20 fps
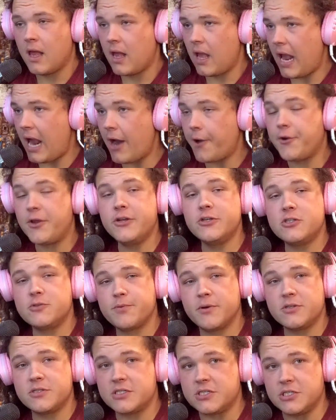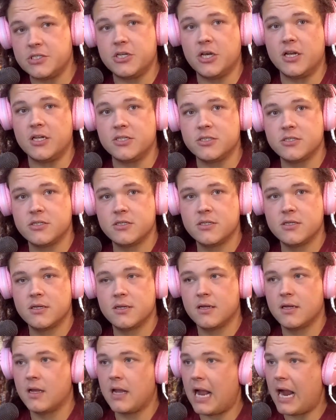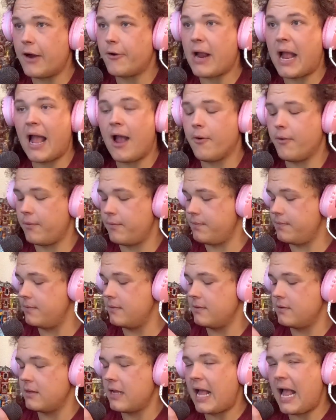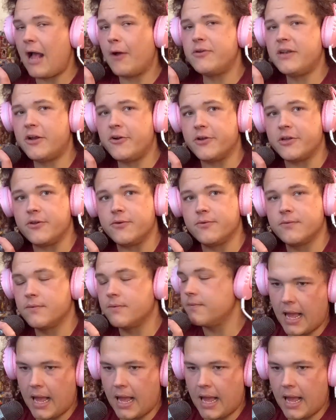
How are you supposed to judge? How dare you?